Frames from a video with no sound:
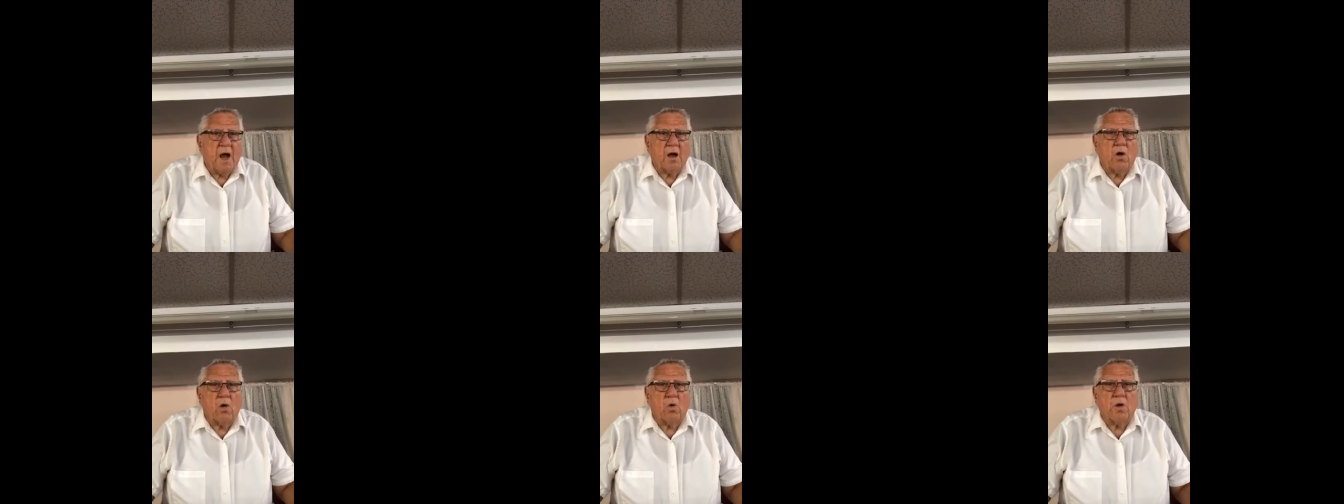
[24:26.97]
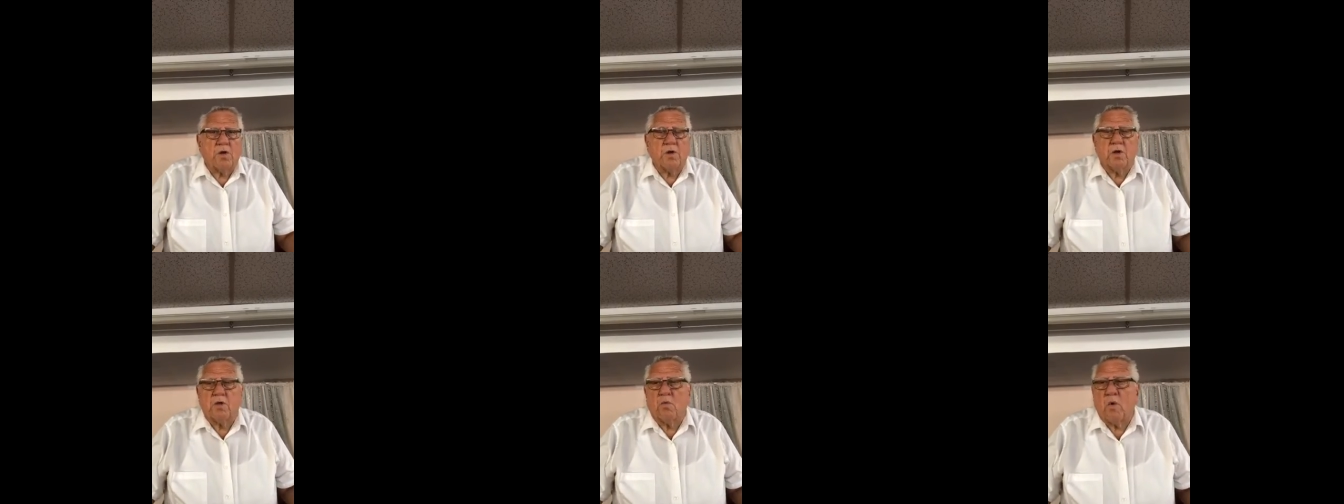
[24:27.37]
I go
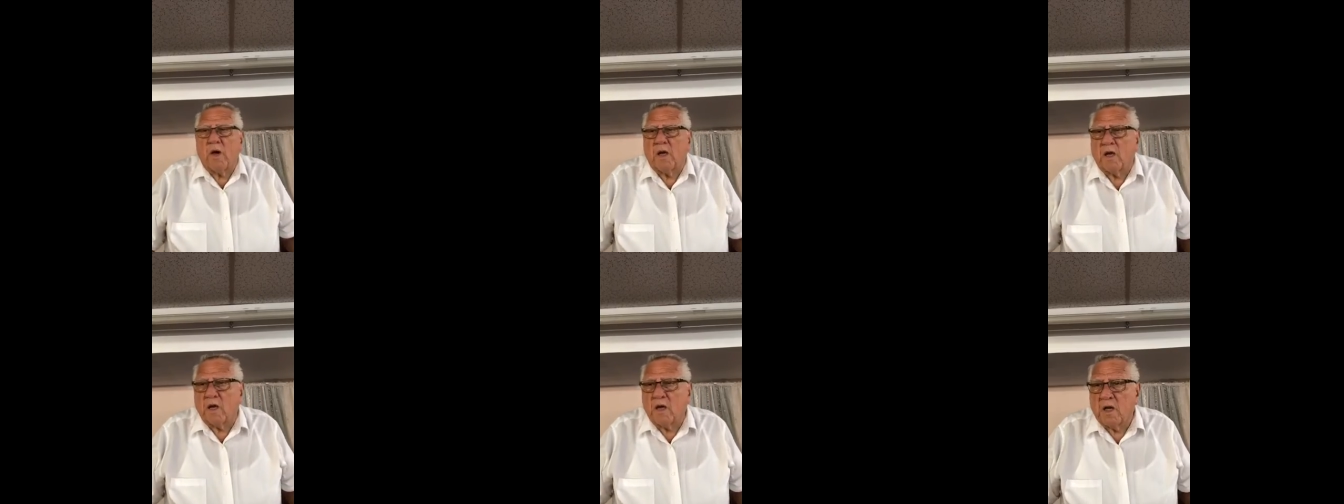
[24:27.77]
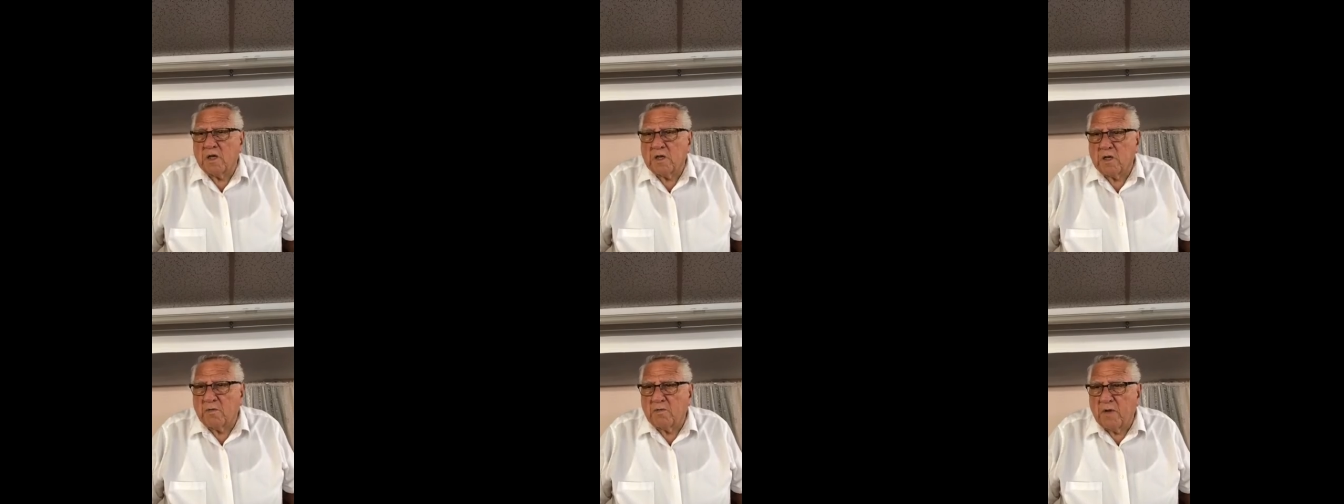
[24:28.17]
into the
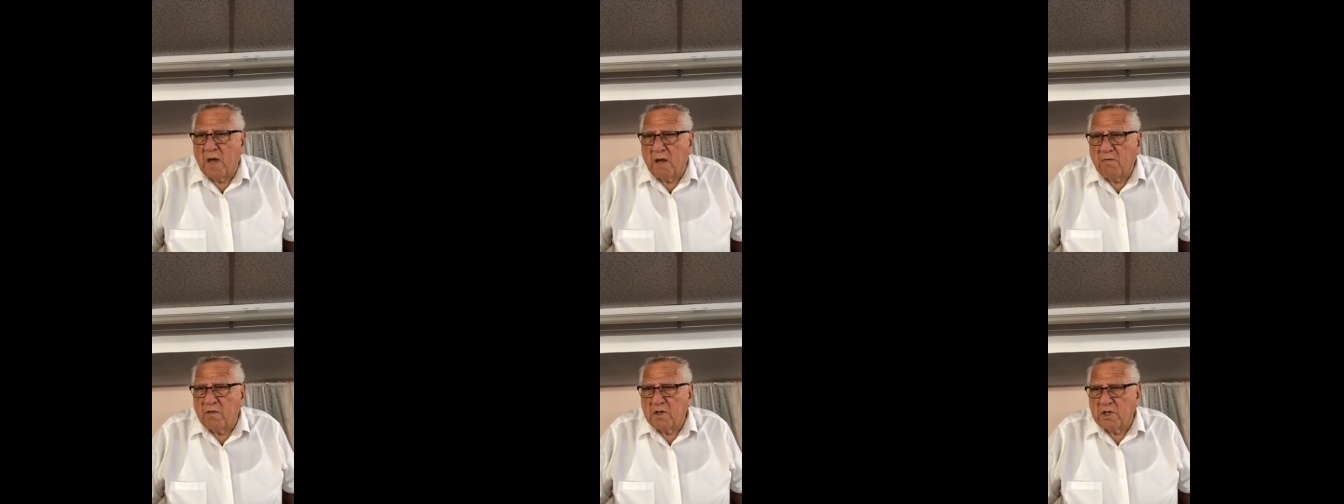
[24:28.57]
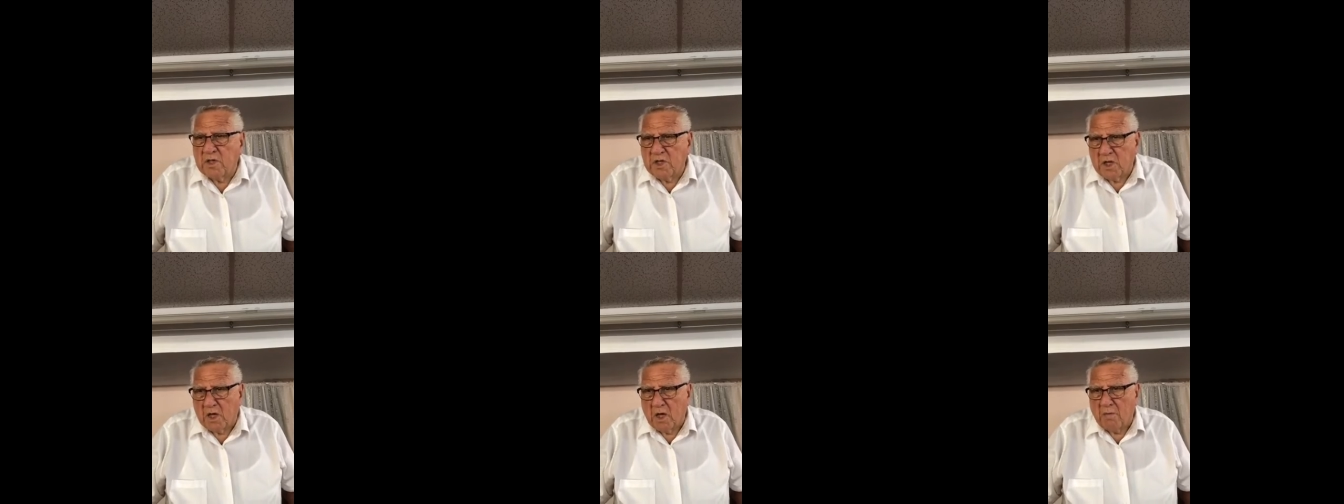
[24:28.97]
wickedness of David's
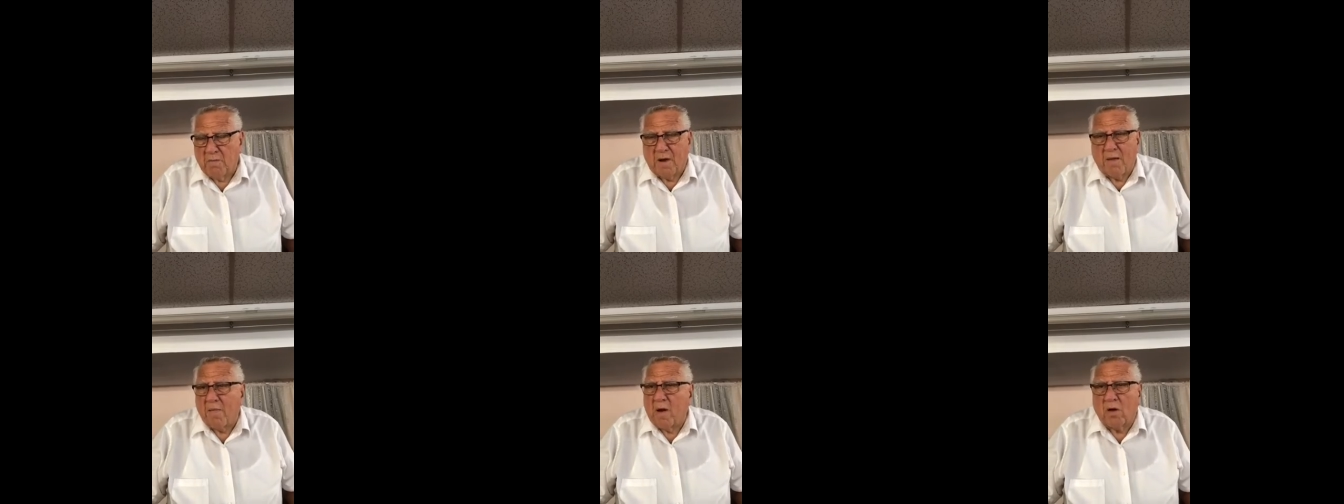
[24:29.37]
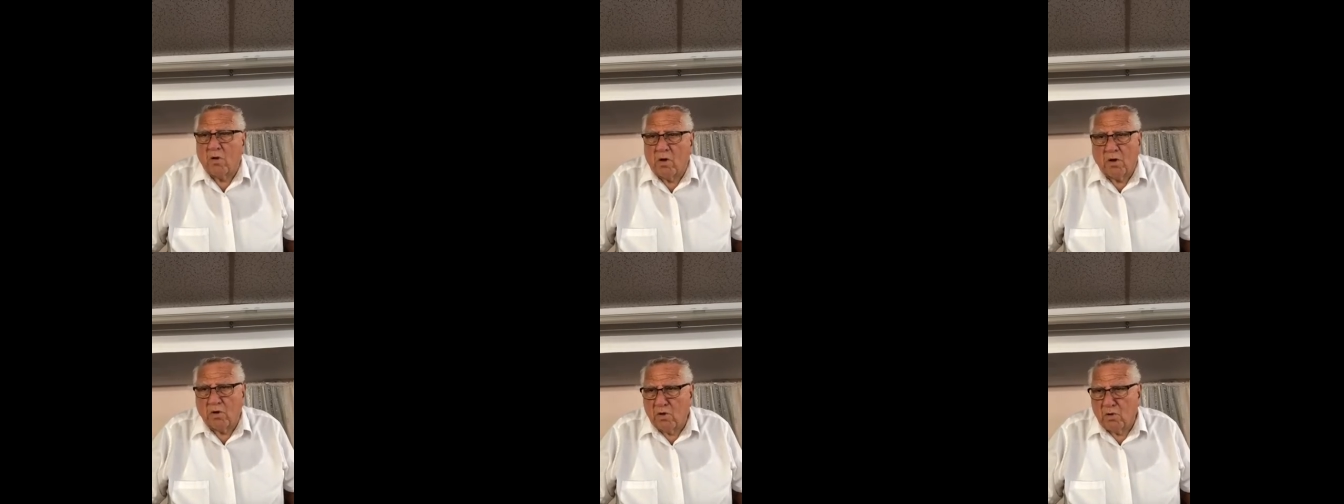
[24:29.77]
sin, but I'm not
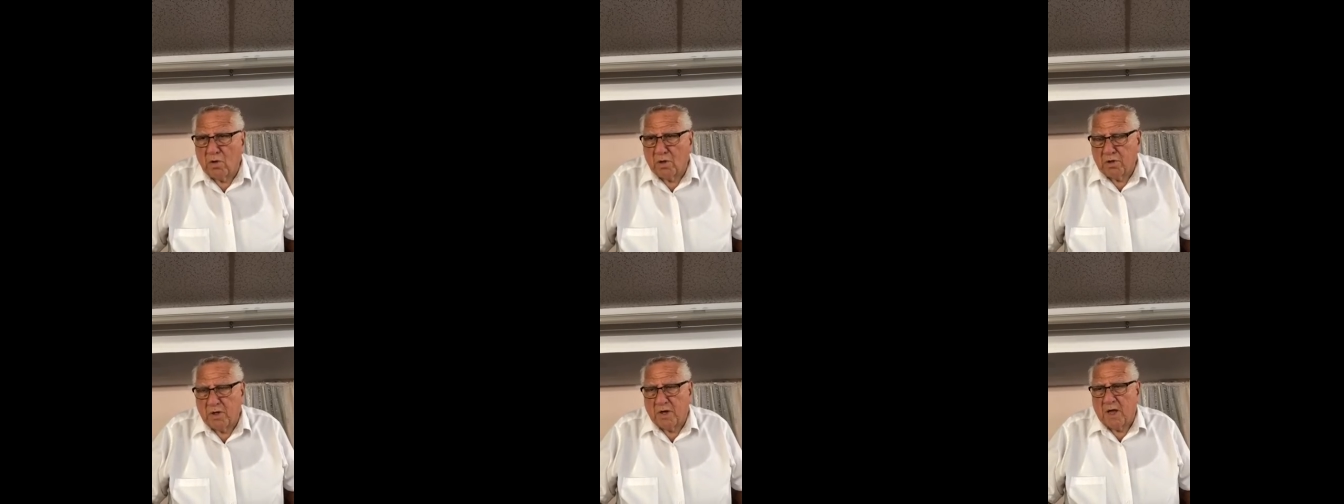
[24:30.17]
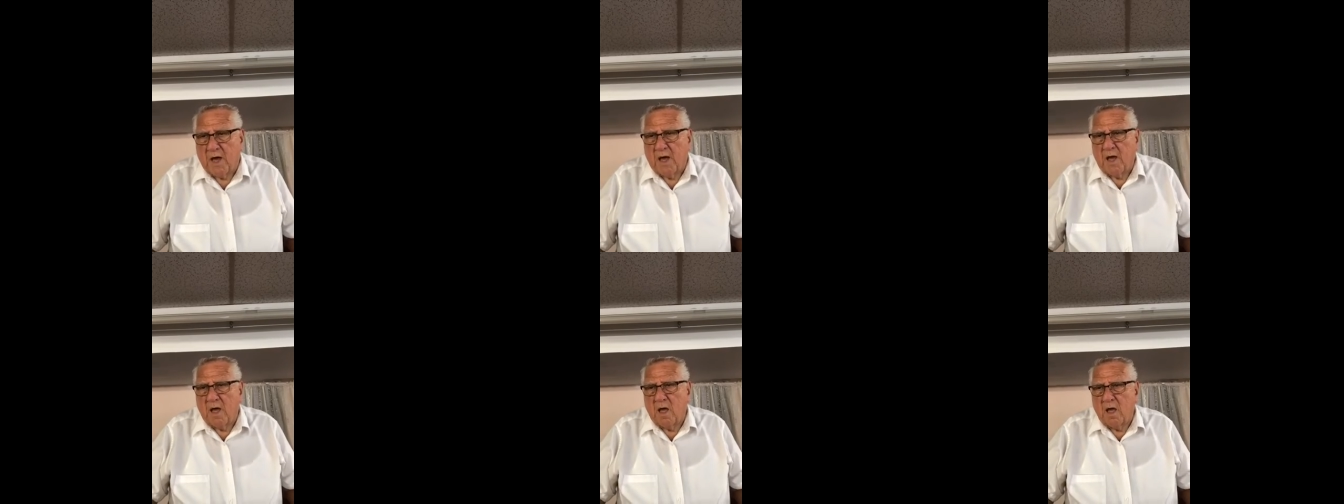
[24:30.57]
going to do it
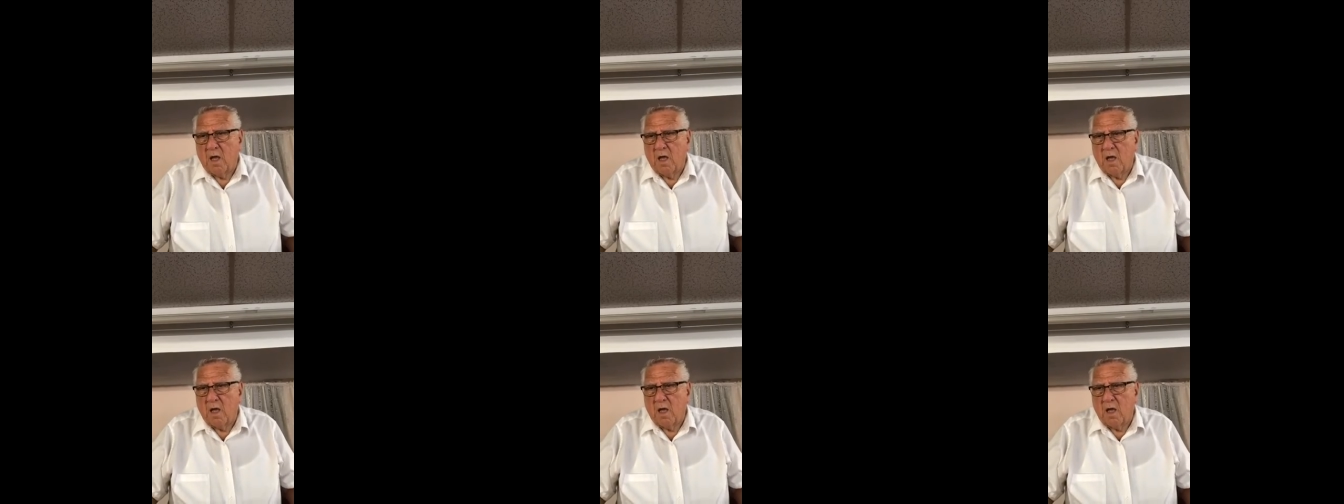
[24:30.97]
today.